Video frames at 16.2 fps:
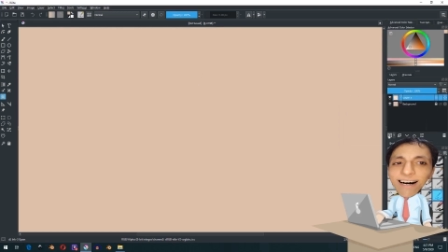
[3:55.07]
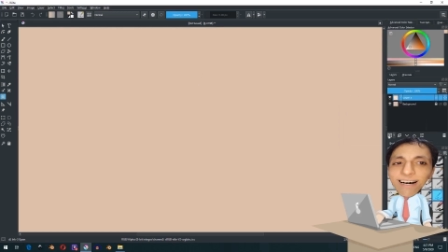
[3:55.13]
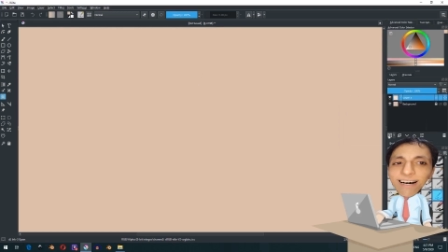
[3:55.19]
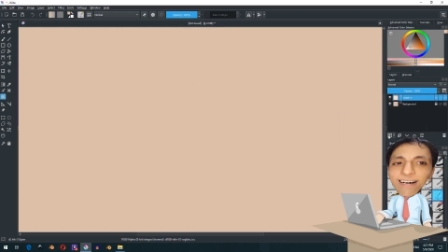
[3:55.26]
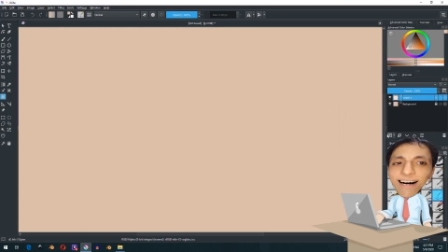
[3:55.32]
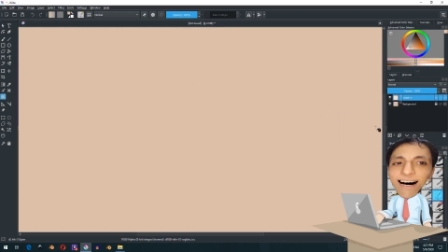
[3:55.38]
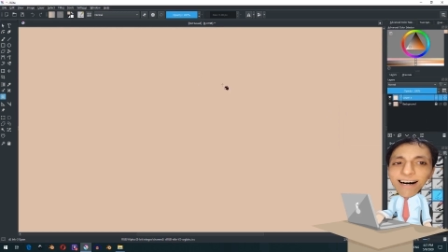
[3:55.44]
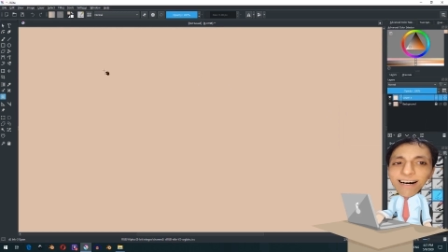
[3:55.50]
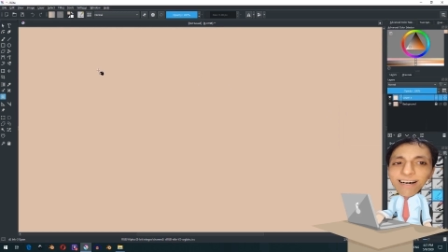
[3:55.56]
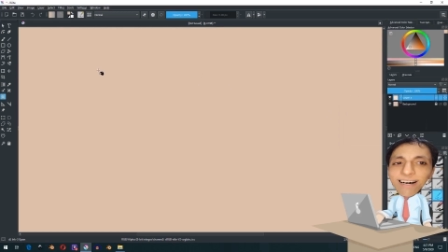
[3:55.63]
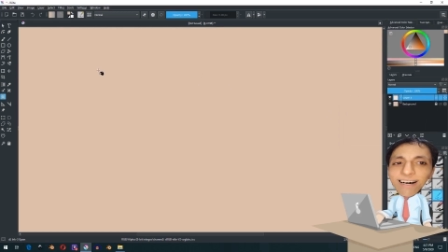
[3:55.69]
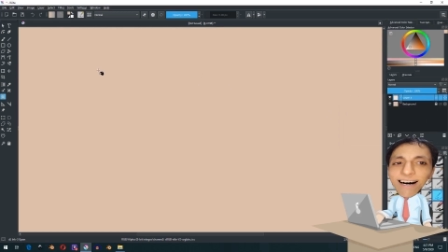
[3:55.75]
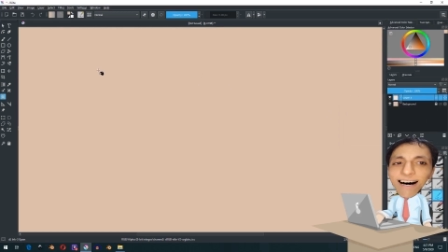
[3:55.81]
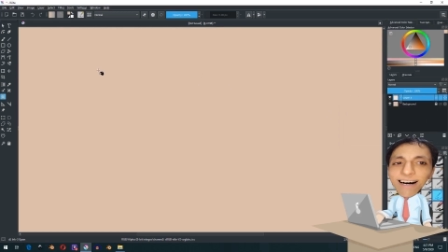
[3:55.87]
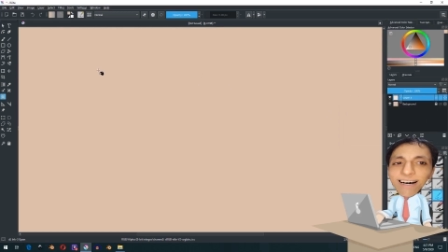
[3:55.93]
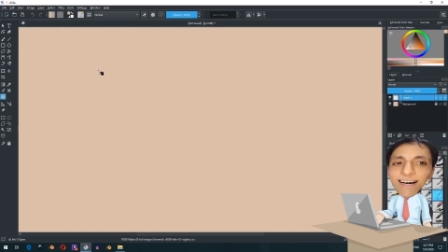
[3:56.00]
Click here to
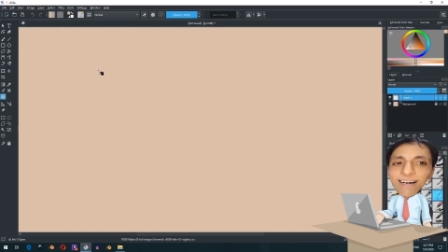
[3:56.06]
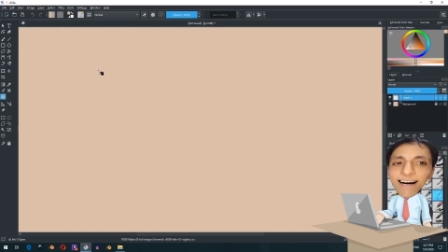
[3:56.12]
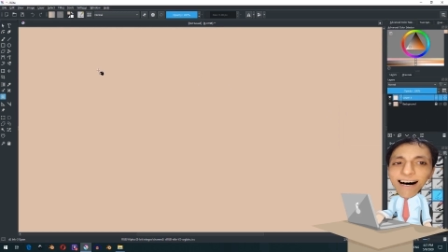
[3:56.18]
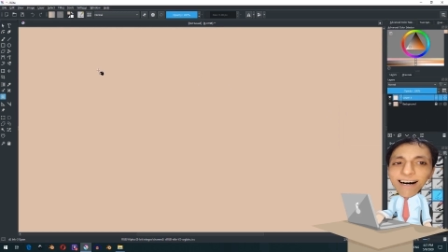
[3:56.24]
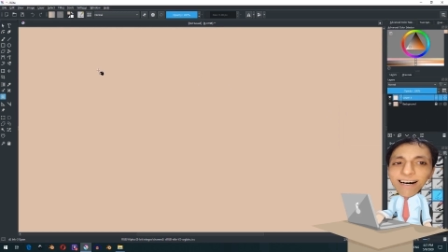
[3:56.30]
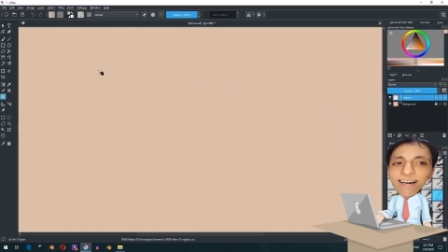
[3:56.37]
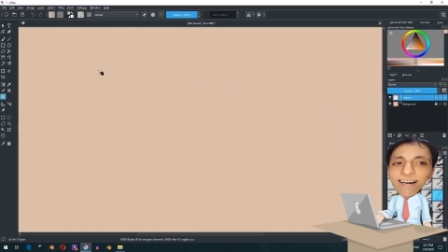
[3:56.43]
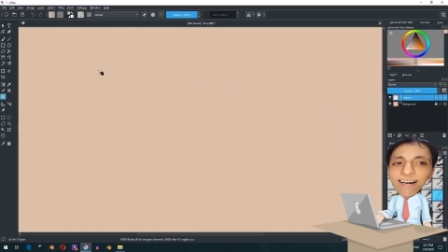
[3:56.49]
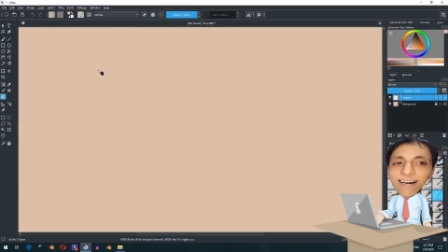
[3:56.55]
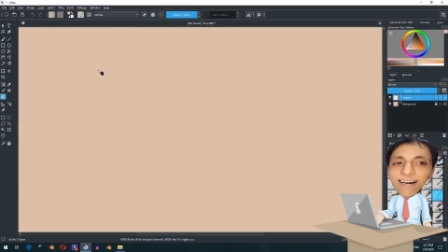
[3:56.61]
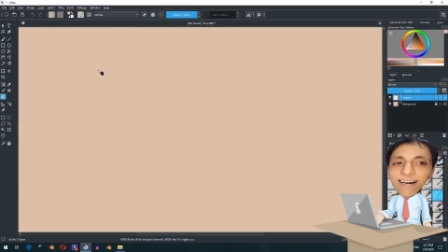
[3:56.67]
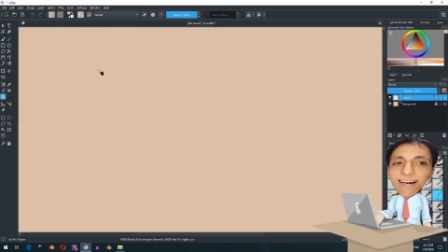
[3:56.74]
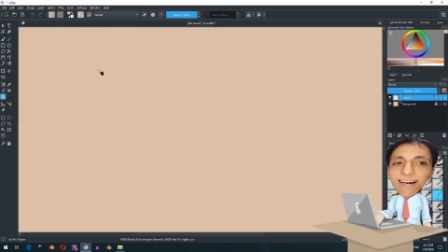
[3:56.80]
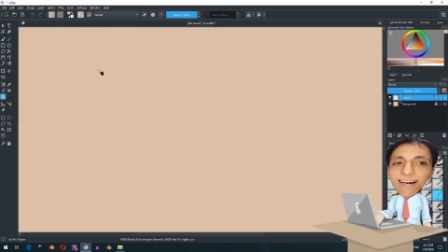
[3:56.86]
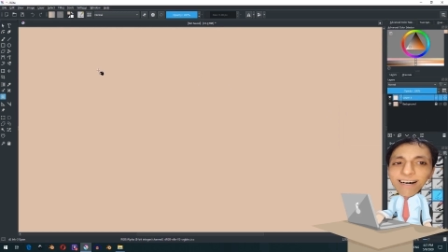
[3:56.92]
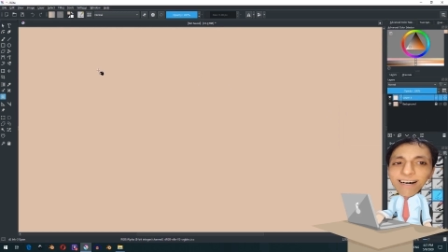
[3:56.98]
add a layer.
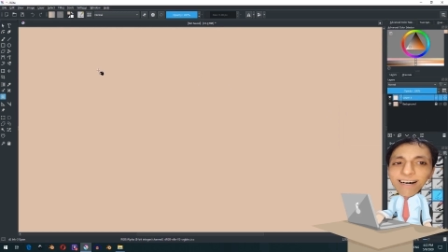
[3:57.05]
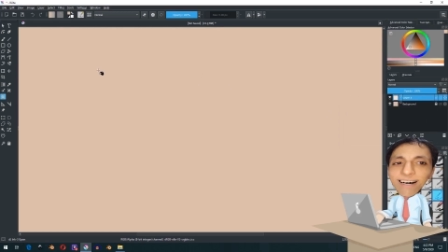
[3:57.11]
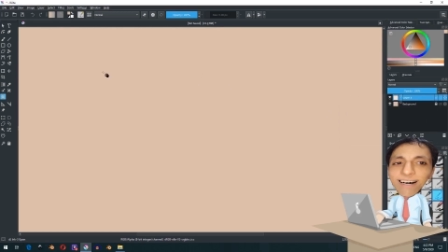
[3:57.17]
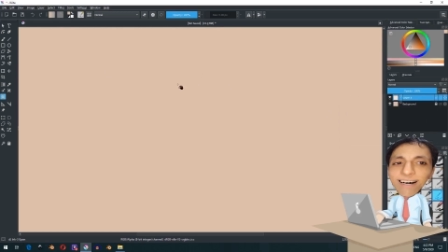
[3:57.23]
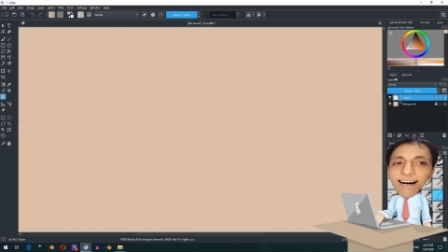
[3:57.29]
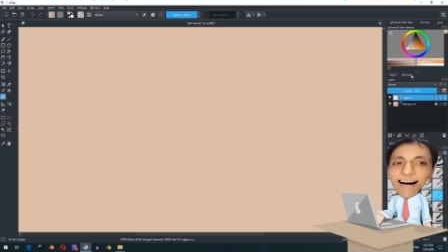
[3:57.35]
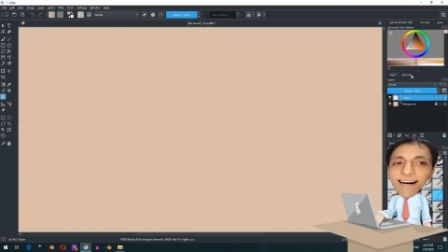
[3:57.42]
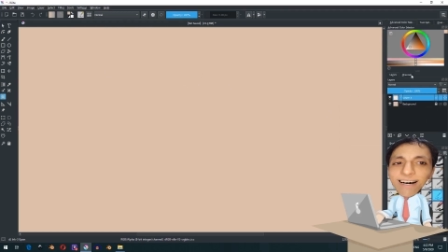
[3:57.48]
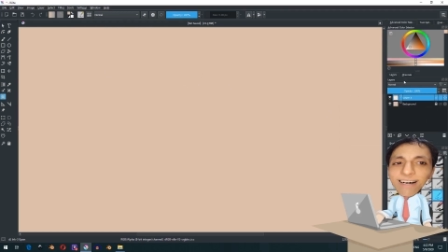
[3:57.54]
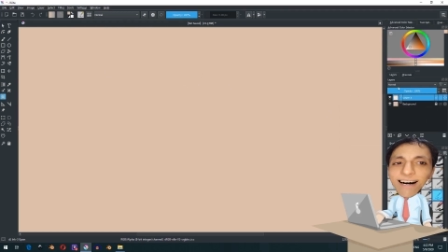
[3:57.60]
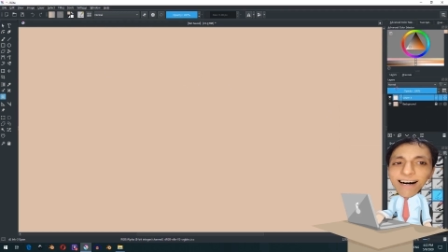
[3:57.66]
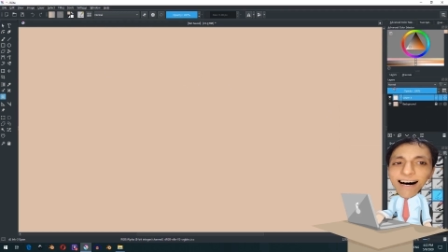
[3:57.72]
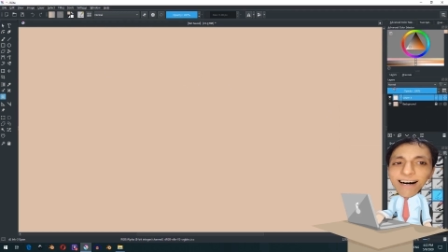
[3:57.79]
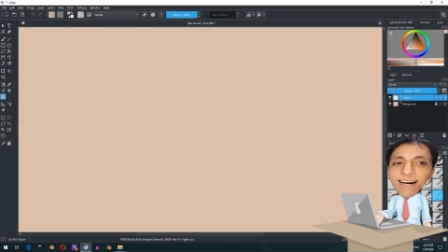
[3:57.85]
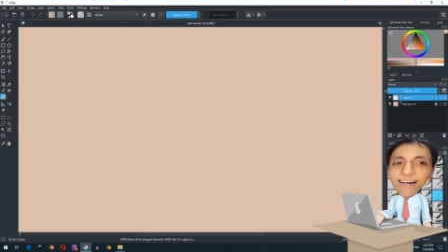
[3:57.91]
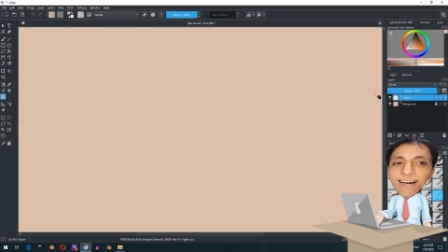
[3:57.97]

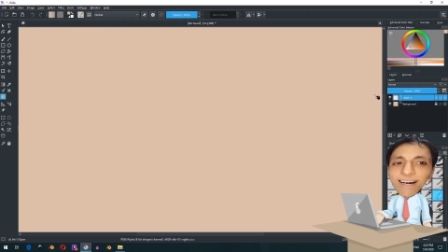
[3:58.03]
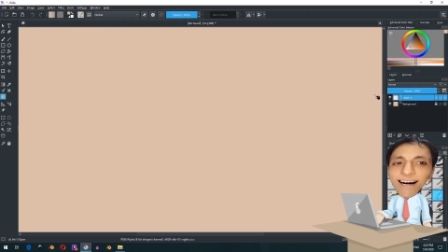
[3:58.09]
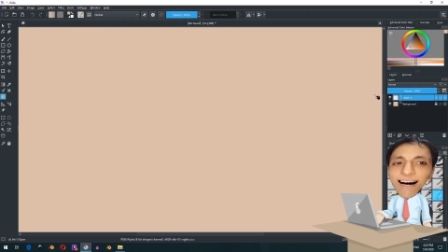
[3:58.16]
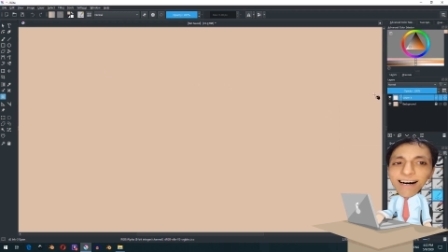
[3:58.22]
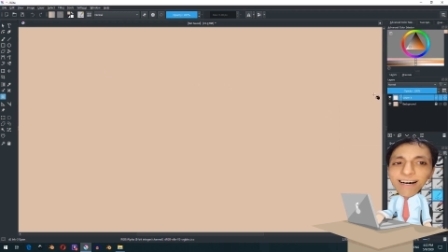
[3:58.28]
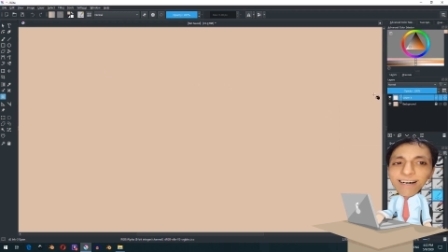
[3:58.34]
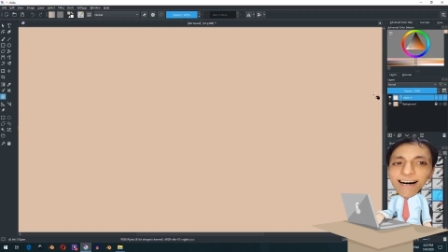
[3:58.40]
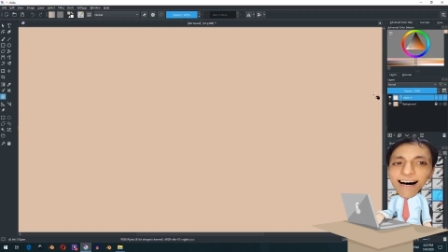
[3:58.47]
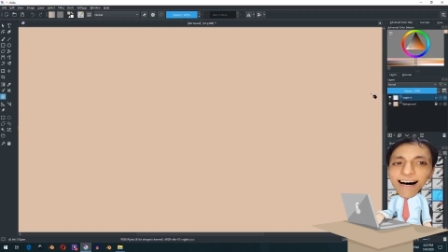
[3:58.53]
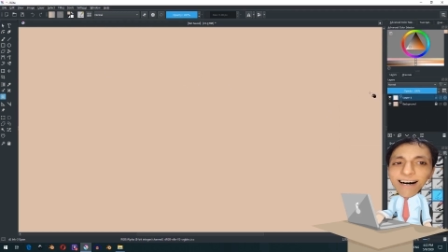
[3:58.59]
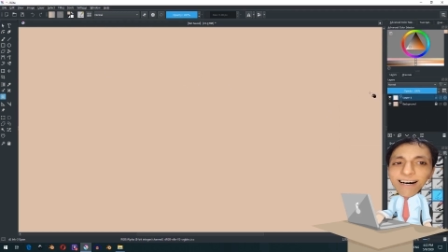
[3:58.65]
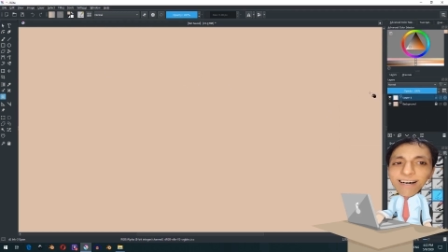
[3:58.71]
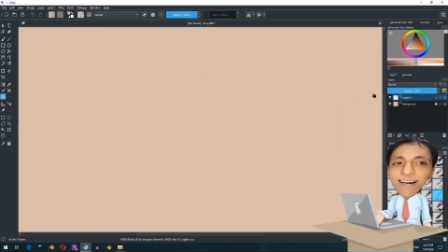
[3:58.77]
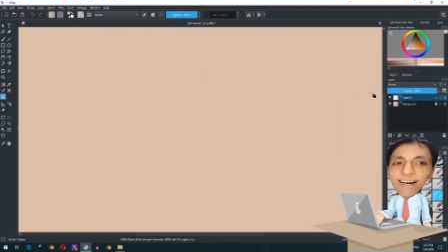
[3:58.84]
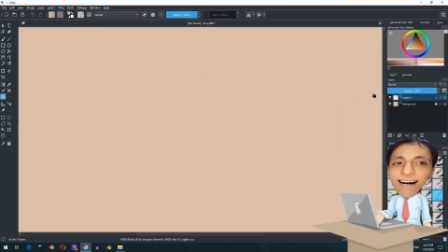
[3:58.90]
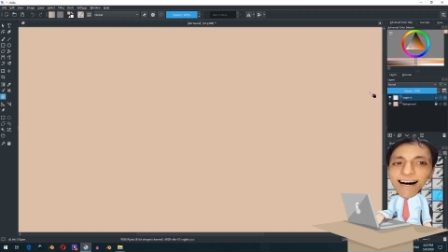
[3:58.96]
Next, let's add your
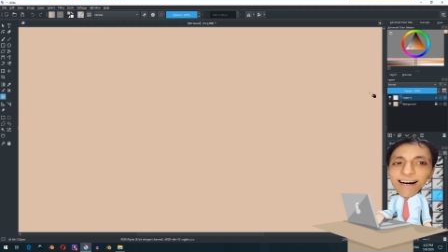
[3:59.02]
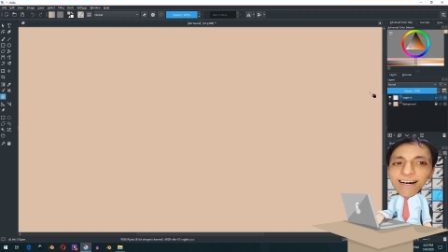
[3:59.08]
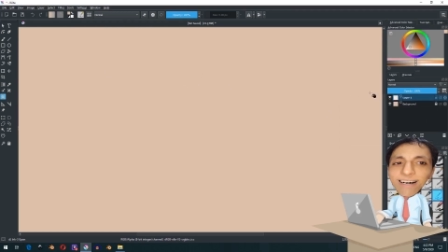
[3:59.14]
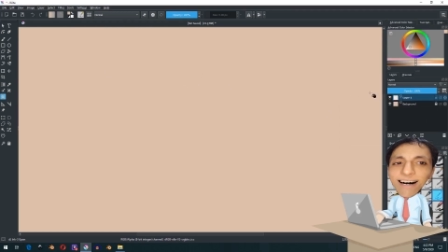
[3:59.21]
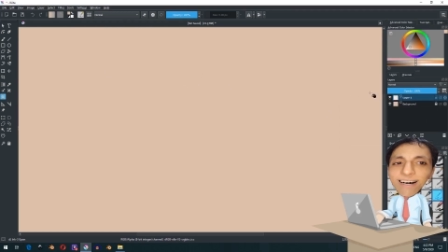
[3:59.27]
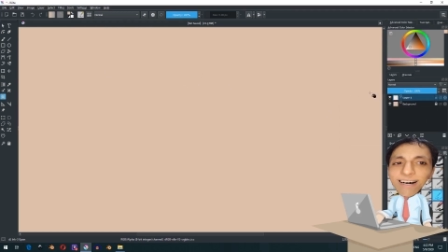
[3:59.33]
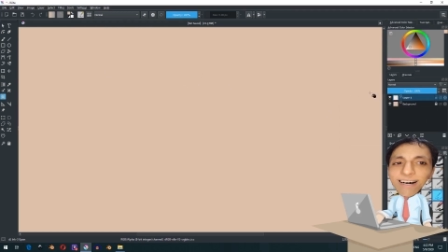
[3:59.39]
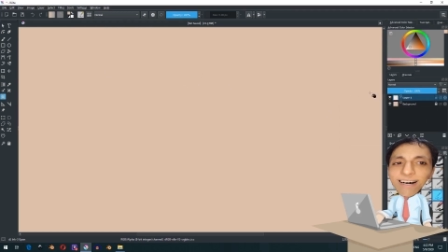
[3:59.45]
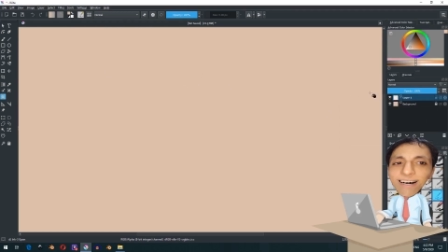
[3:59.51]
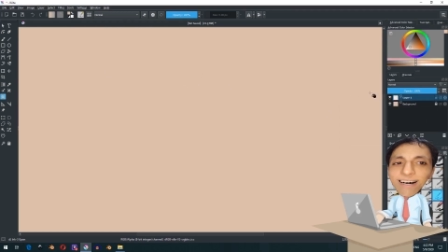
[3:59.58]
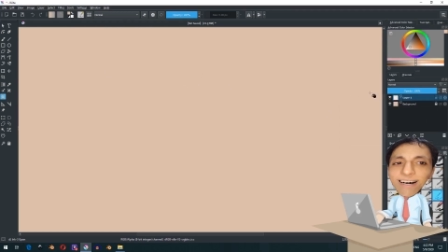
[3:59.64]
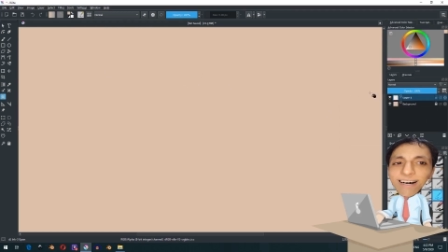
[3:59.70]
drawing sheet.